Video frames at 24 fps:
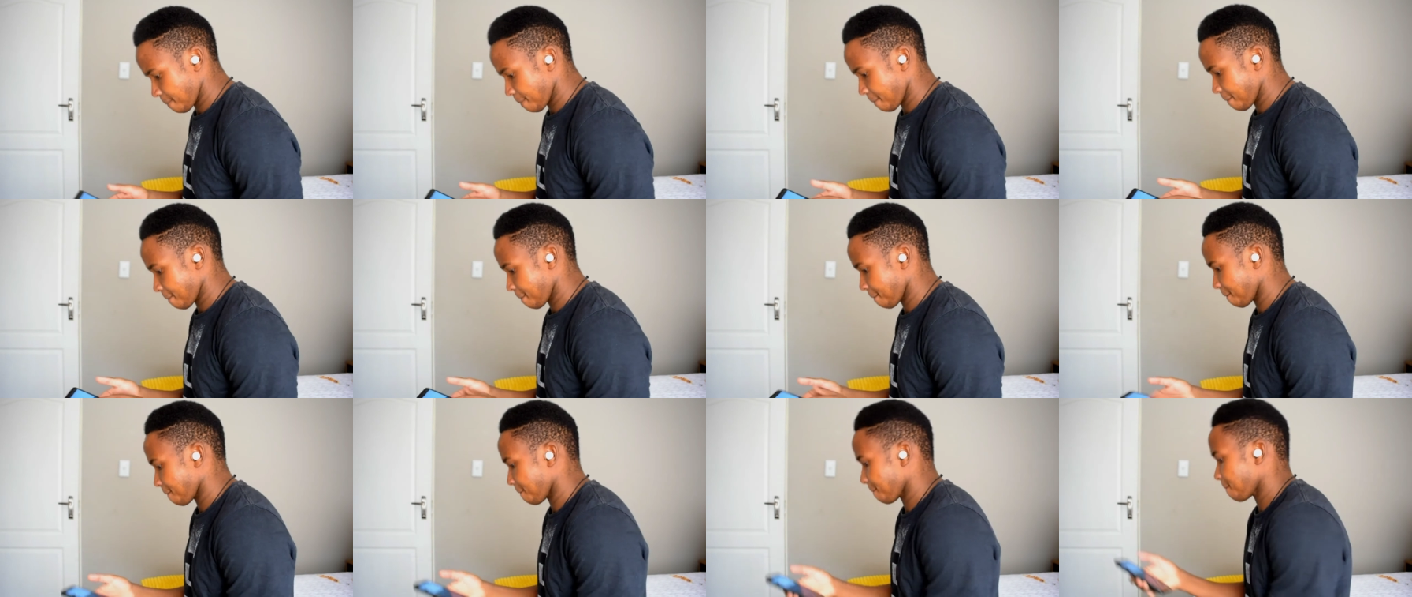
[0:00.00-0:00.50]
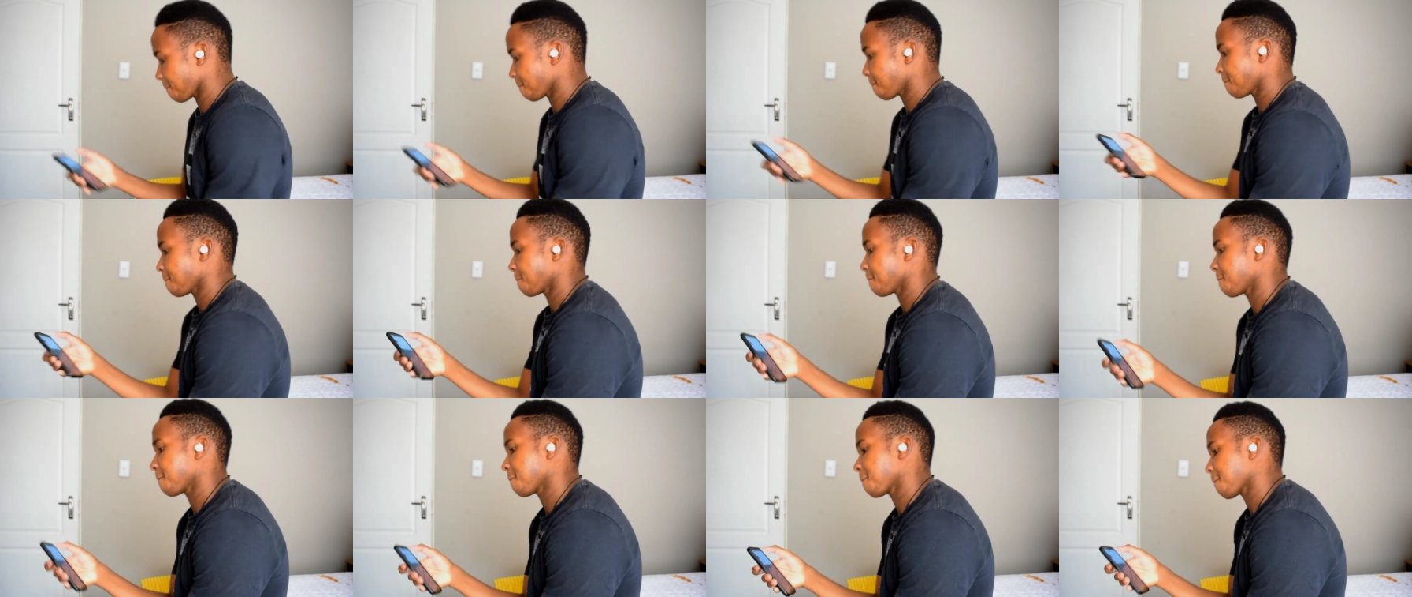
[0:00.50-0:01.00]
So you actually
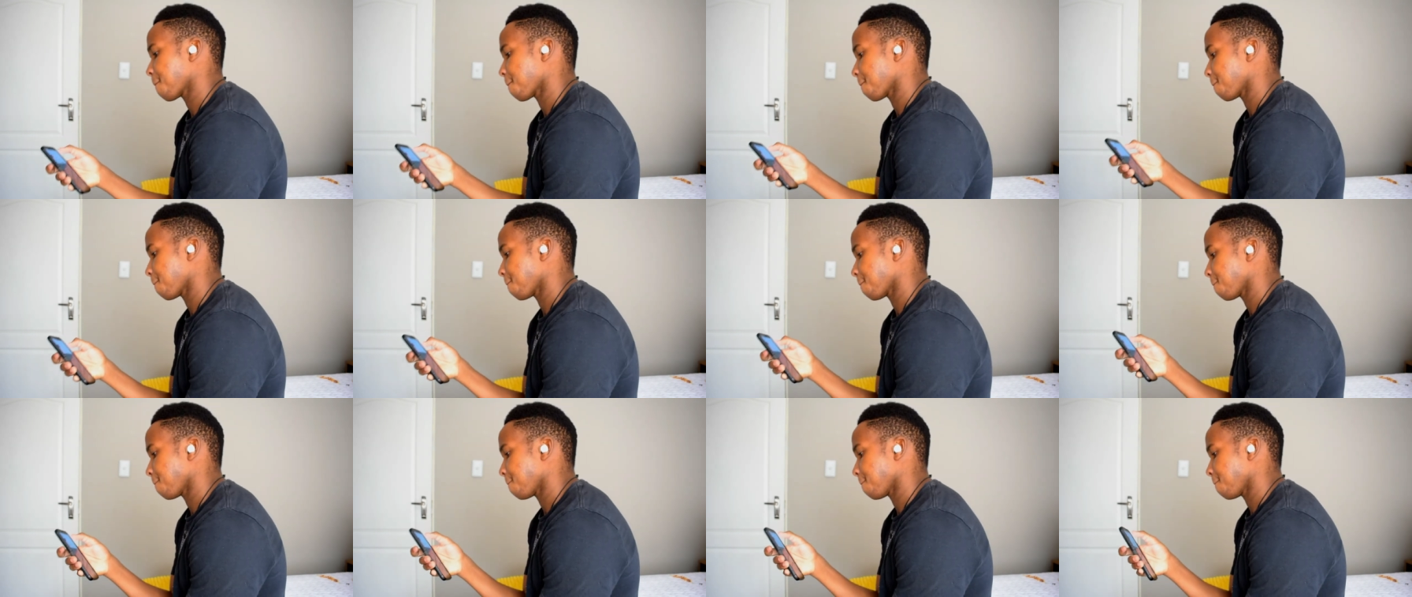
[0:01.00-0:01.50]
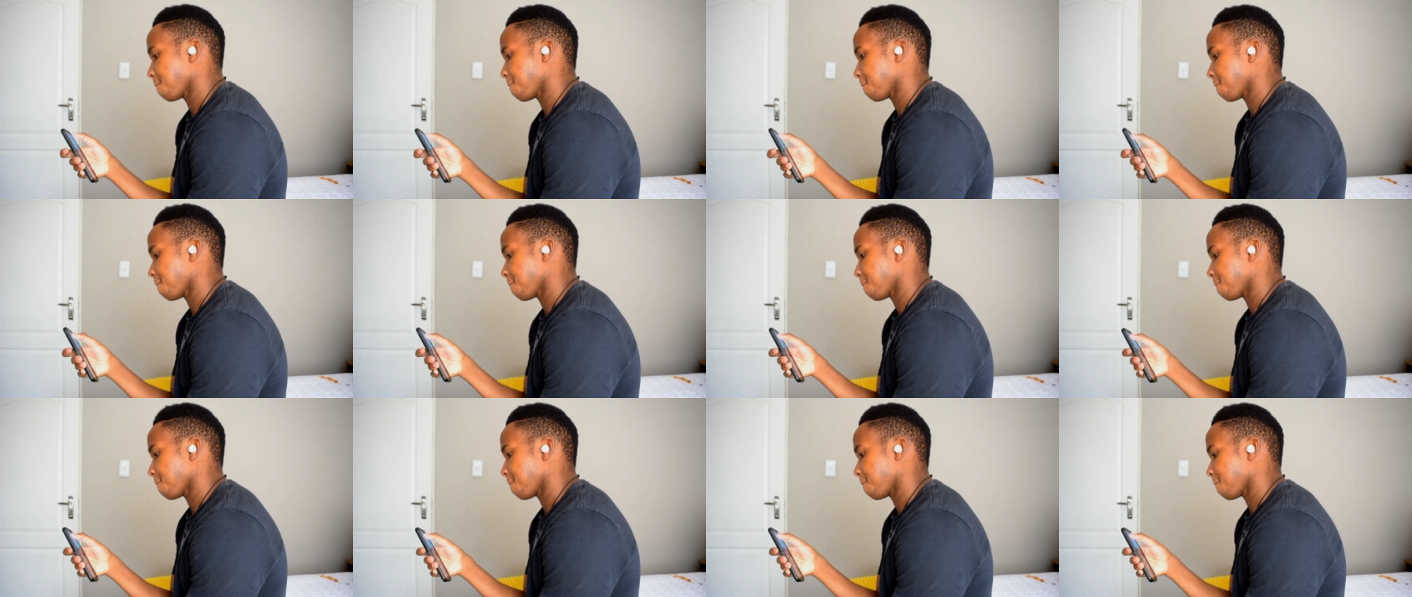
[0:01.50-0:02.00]
hold it for three seconds,
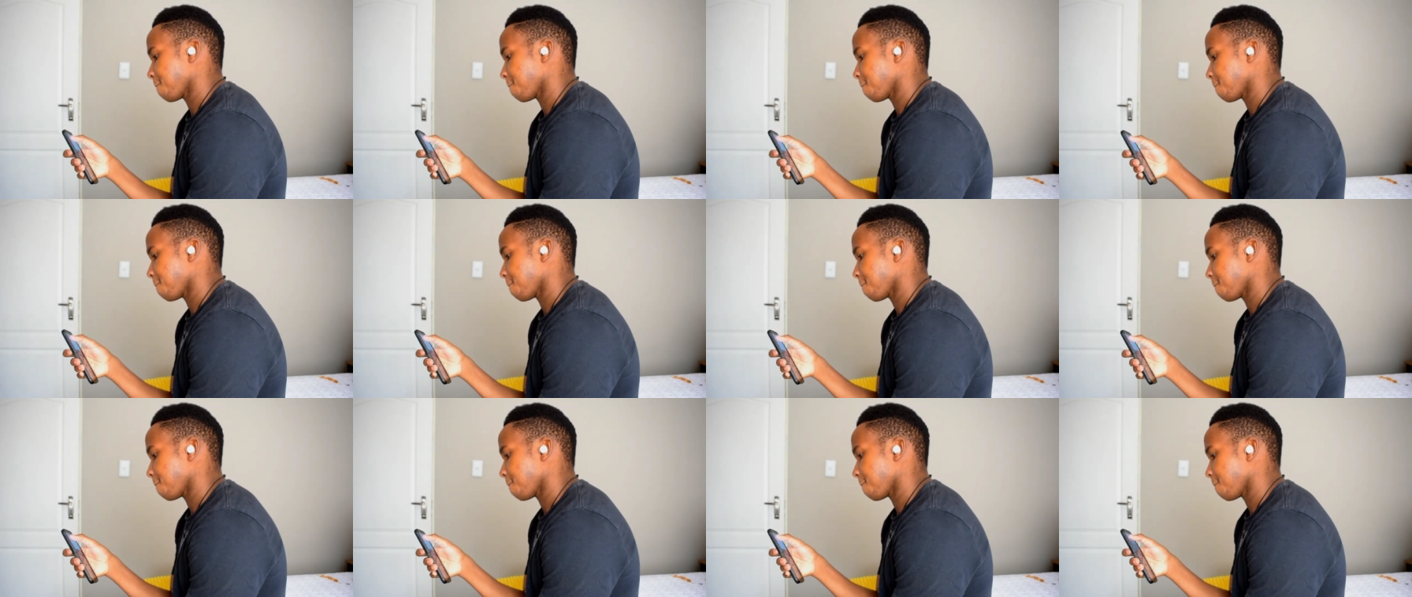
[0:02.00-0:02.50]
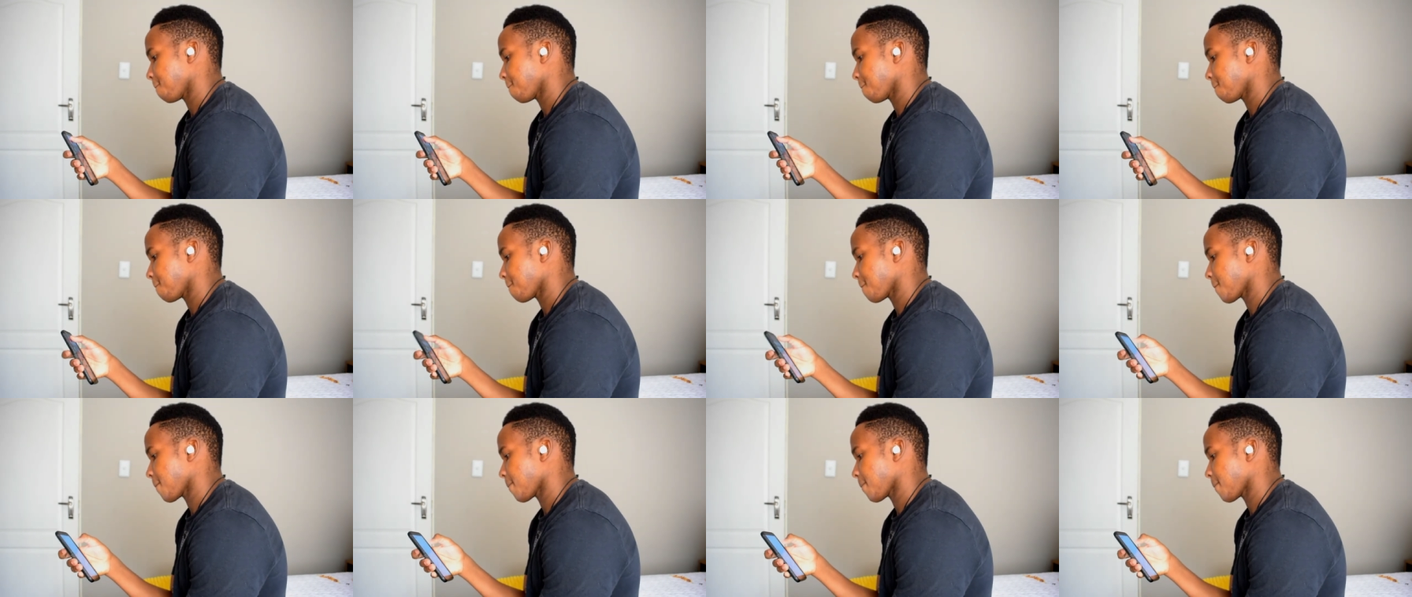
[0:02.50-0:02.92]
right?